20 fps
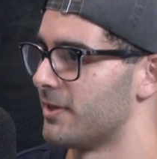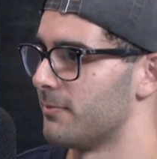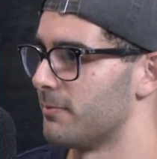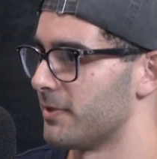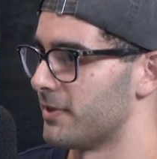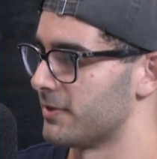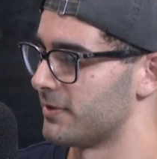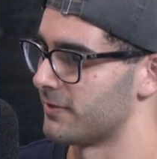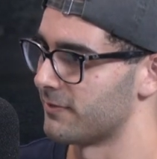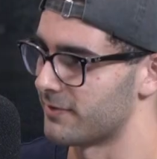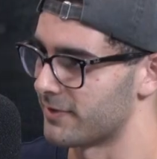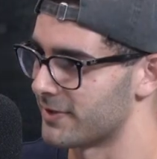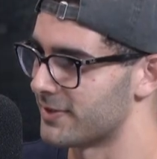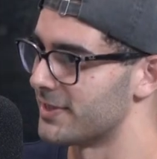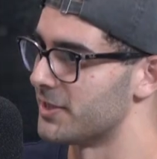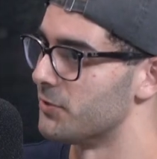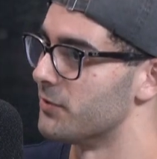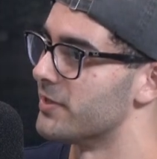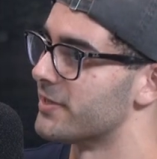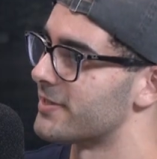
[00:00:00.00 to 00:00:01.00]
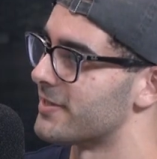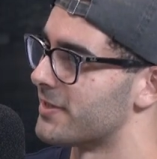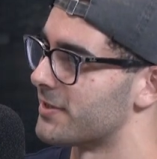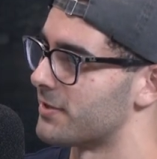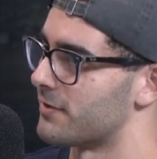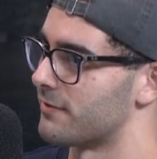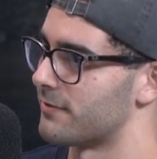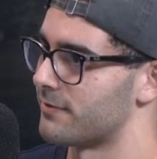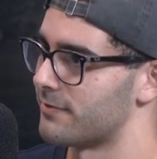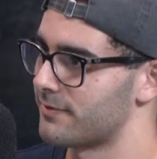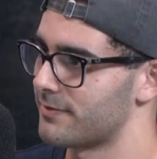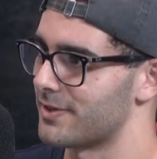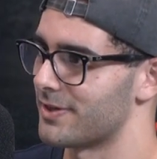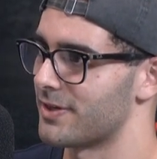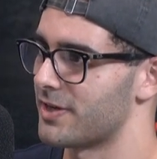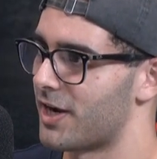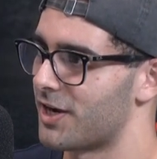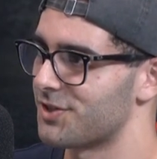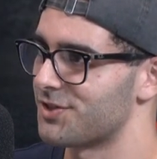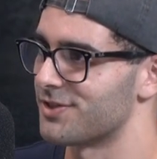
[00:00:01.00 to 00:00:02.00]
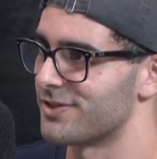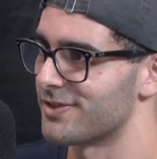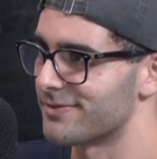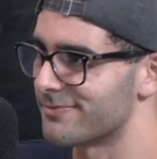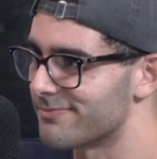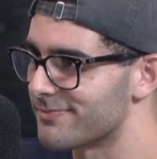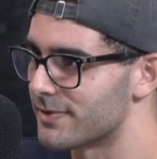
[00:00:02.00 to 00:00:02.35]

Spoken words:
because of the seriousness of concussion and